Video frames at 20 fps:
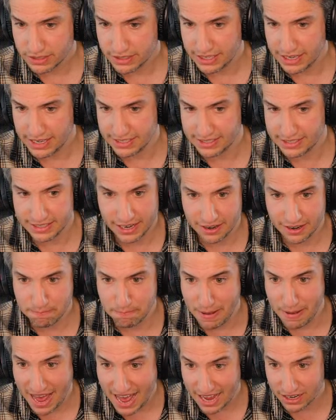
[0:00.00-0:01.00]
and set it
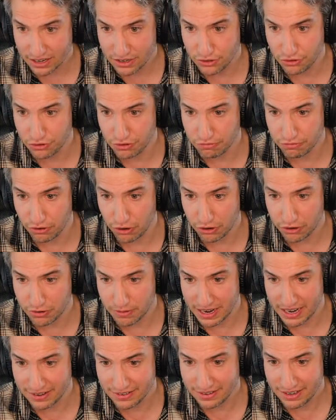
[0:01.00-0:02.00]
back to the
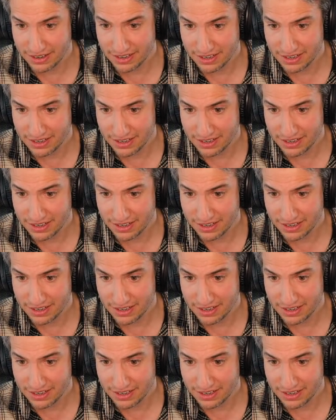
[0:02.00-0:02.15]
foreground